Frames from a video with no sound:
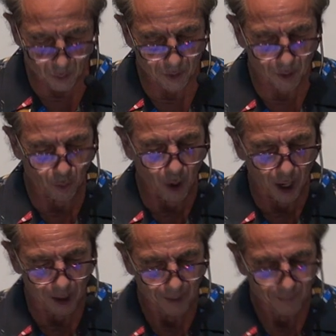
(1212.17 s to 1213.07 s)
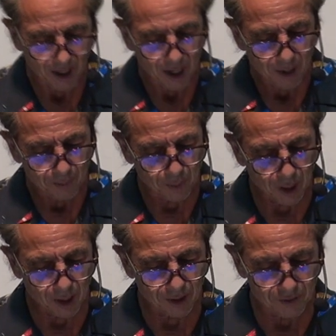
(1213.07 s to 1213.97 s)
with the what?
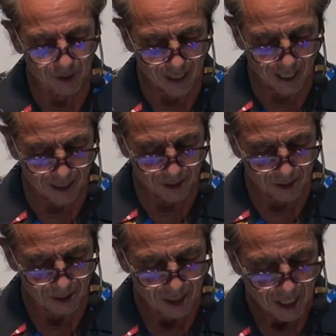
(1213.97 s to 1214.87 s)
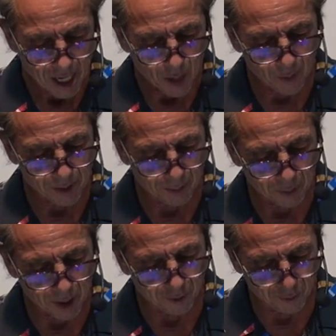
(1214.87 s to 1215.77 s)
Blood of saints and with the
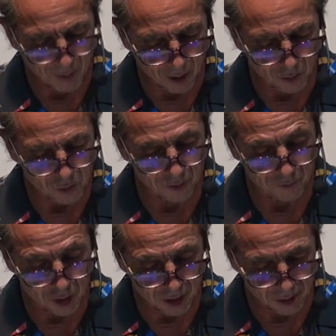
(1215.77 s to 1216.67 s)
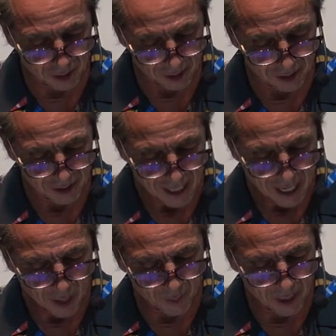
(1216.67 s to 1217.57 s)
blood of martyrs of Jesus,
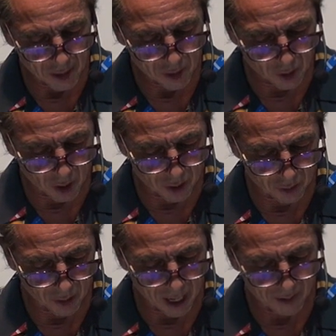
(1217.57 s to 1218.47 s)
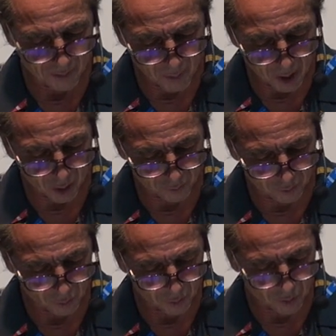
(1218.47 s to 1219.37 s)
And when I saw her, I
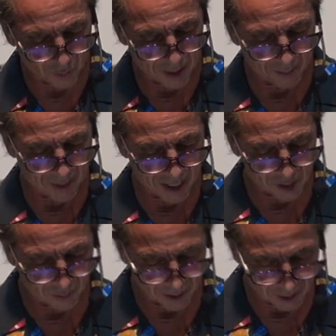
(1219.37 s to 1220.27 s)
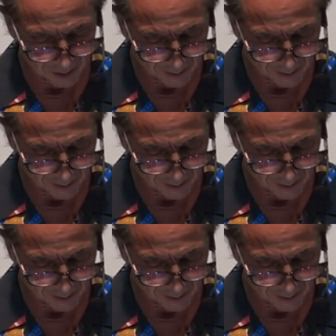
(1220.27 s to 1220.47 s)
marveled with great amazement.